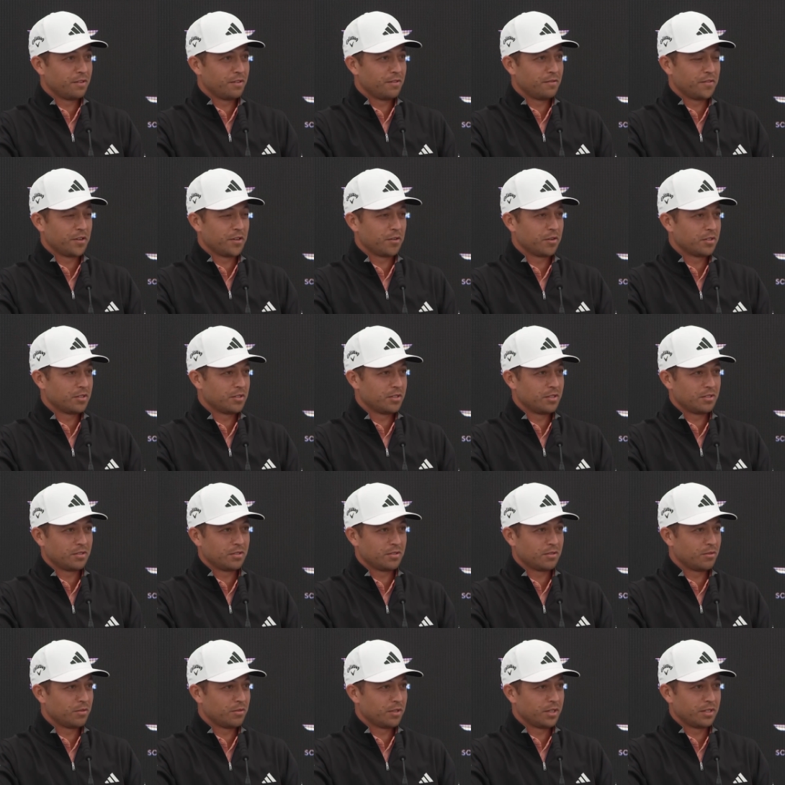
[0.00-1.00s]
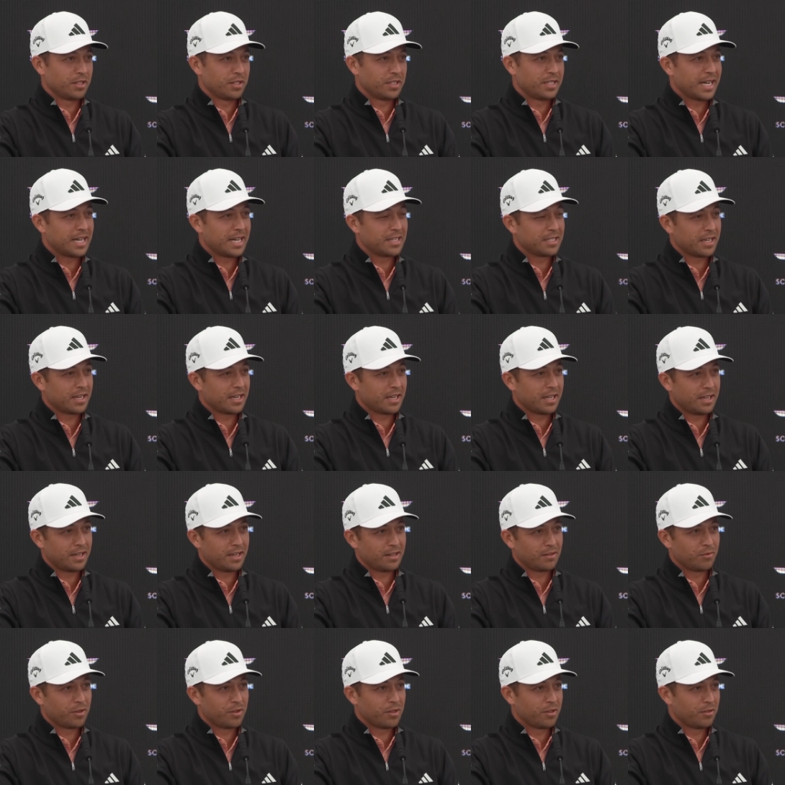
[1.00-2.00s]
and, focuses only on the task at
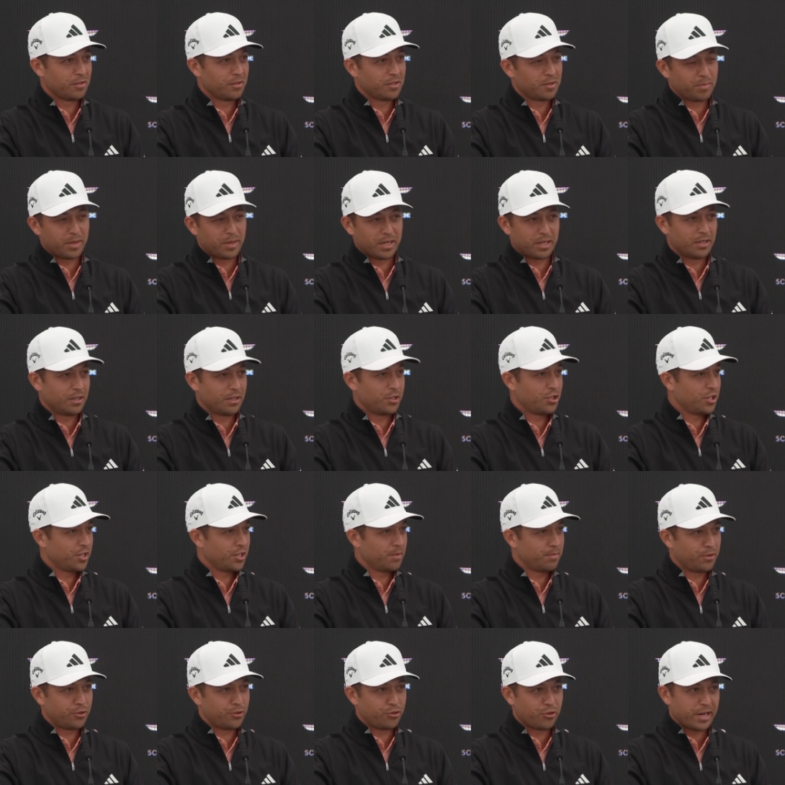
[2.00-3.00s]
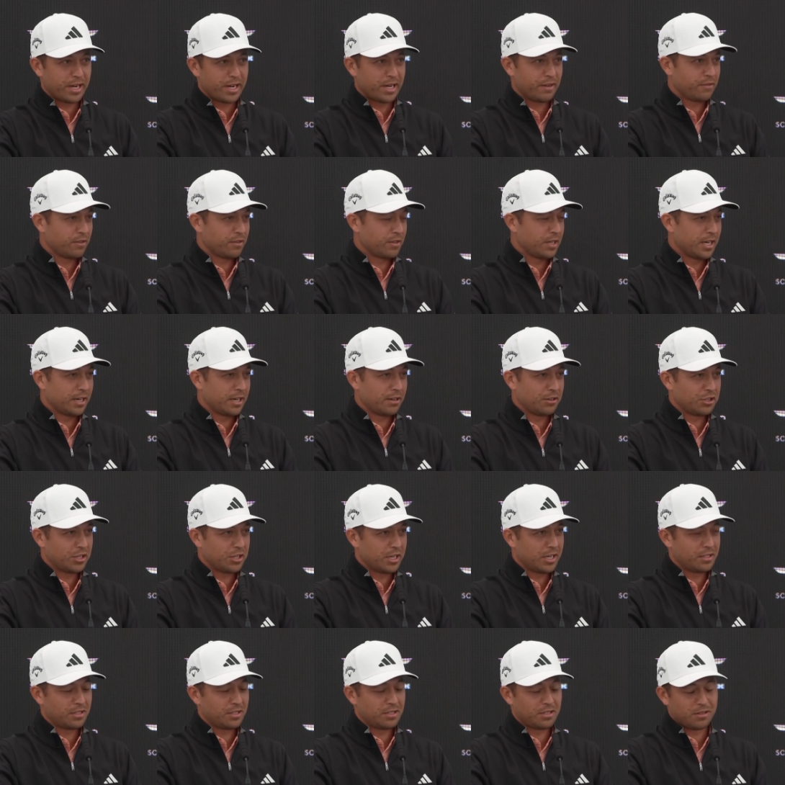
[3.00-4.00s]
hand, whether it's a putt, a chip, a drive, or an iron
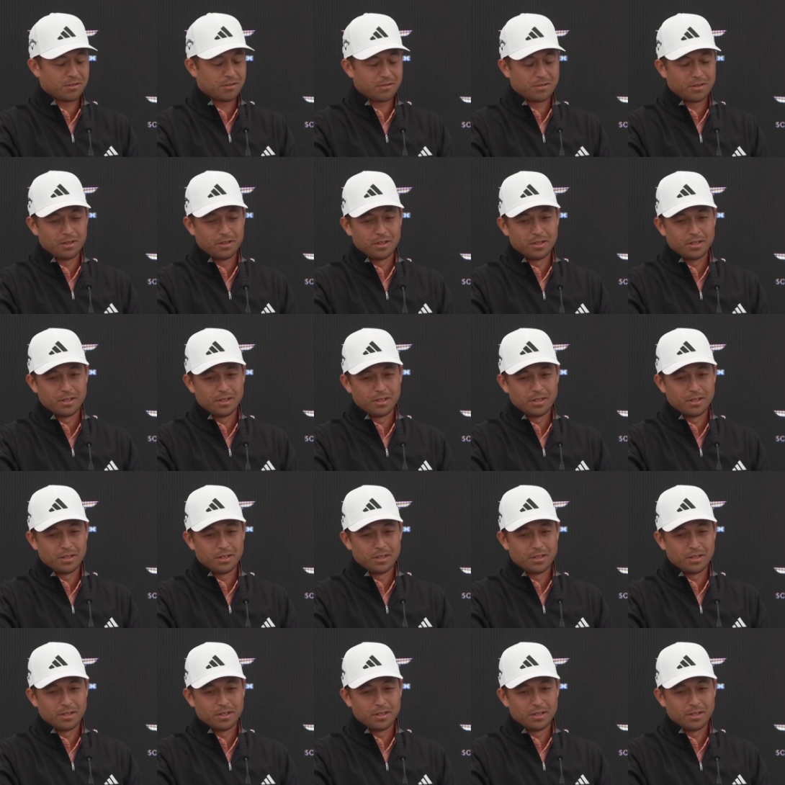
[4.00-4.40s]
shot. So,